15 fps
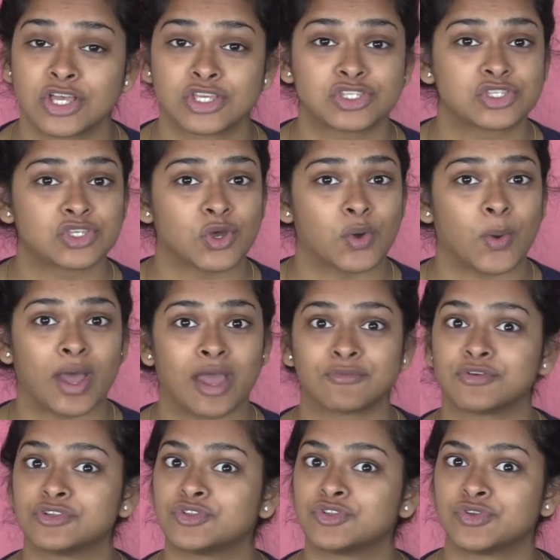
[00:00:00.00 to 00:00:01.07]
So I
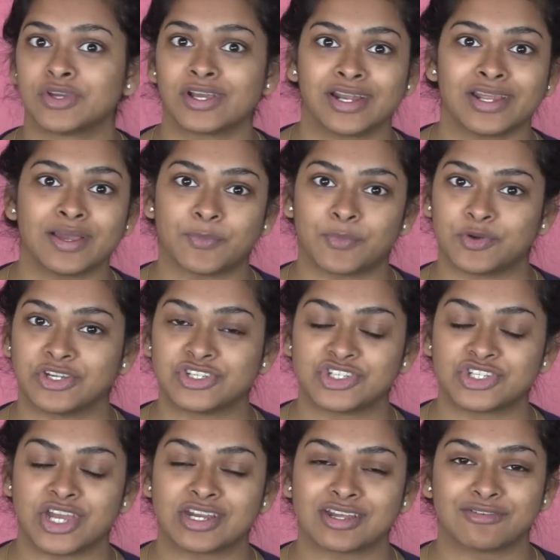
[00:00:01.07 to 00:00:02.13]
would really
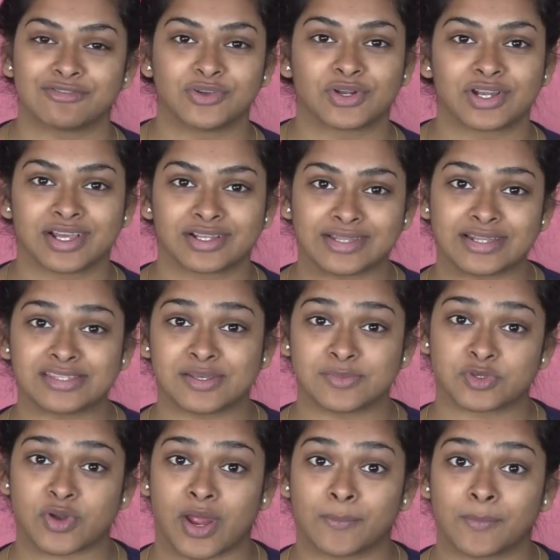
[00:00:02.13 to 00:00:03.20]
appreciate if you click that
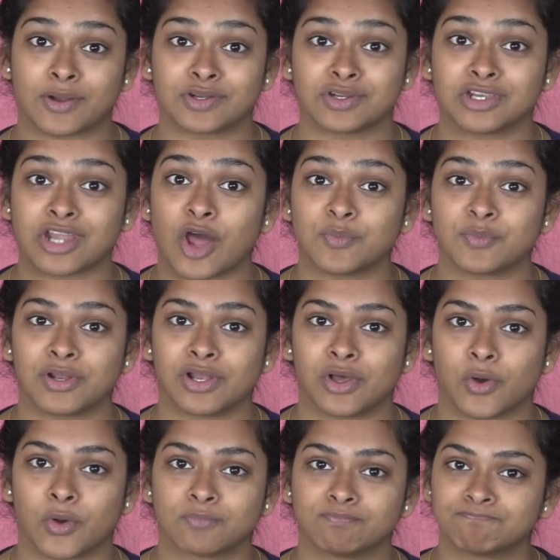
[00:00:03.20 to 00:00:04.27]
subscribe button down
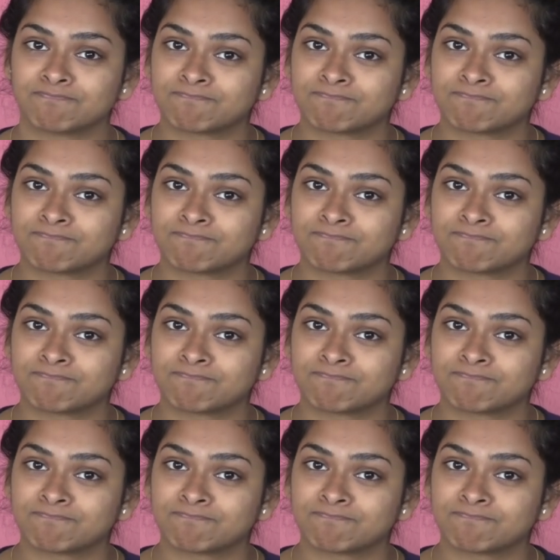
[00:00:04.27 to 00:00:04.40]
below